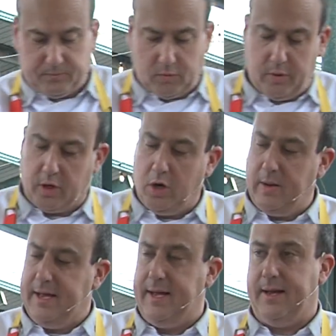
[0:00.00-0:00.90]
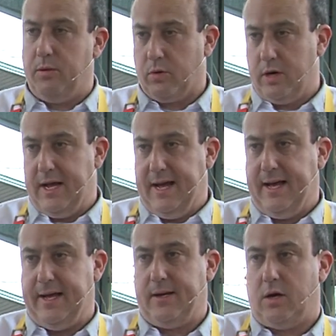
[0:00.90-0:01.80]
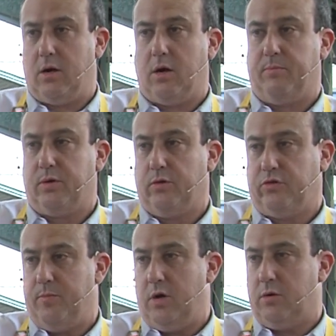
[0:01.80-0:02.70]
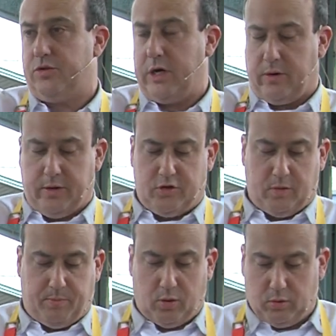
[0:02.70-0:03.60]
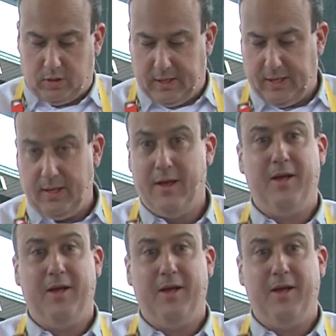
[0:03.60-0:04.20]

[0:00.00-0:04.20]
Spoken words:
We're gonna go ahead and we're gonna add our Blue Smoke Cherry Chipotle.